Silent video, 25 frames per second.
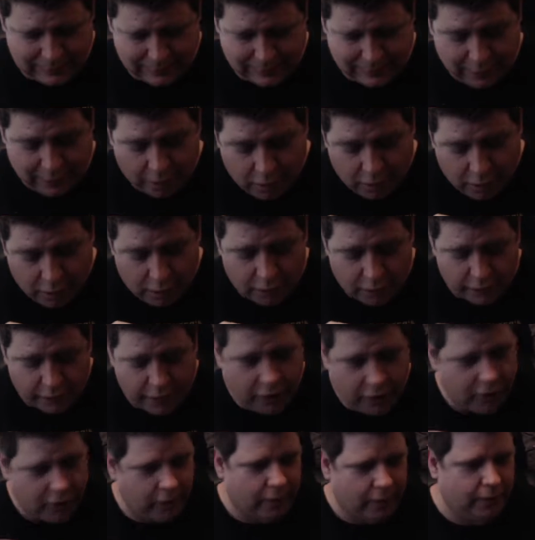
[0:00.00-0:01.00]
Oh
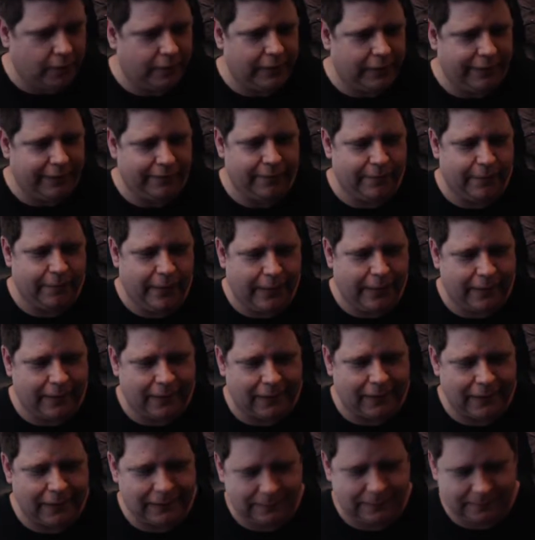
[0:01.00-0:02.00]
no! Even better.
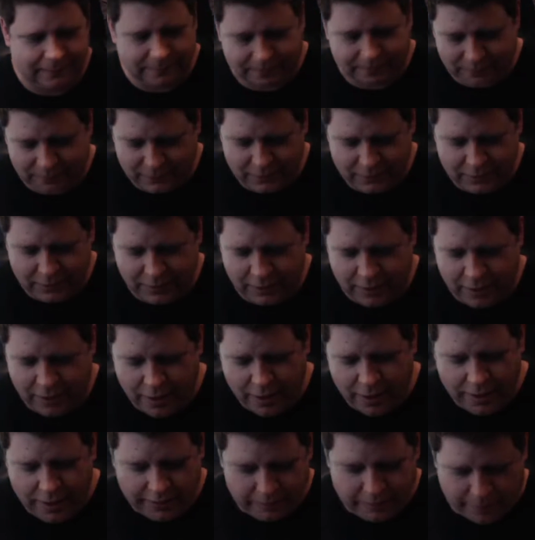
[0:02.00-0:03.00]

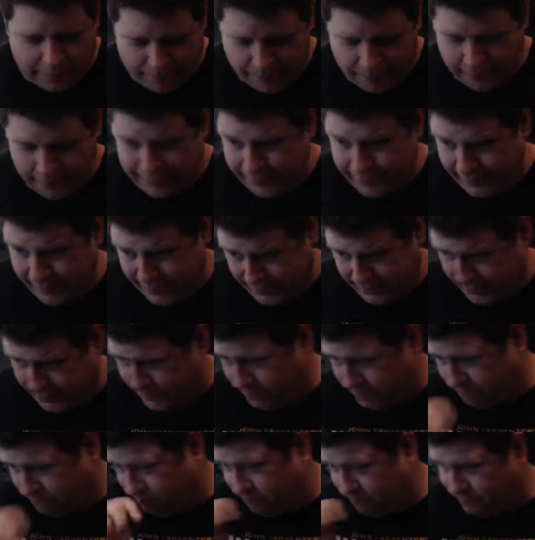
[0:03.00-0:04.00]
To put this on
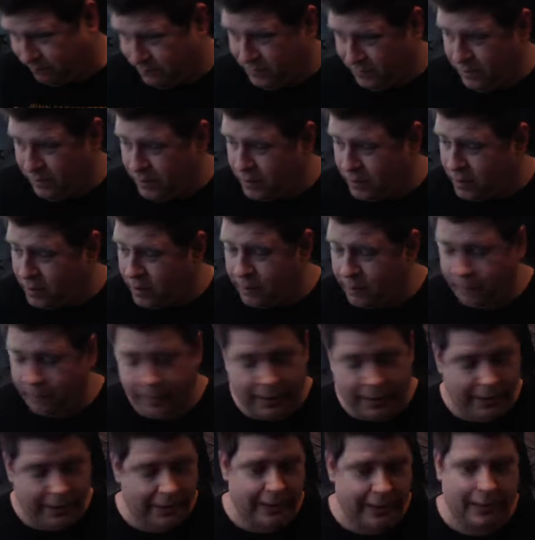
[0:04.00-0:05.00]

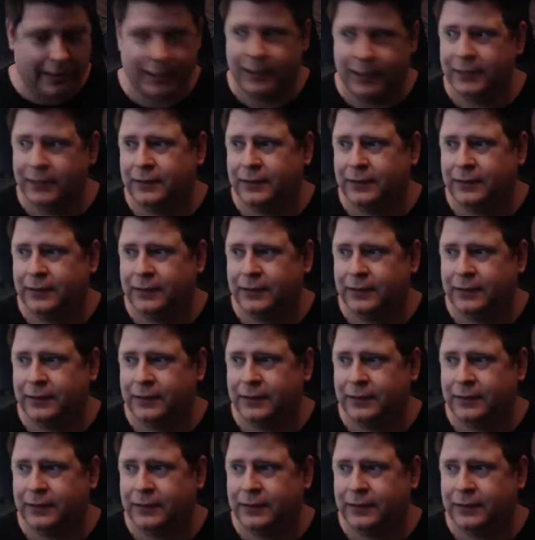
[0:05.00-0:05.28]
my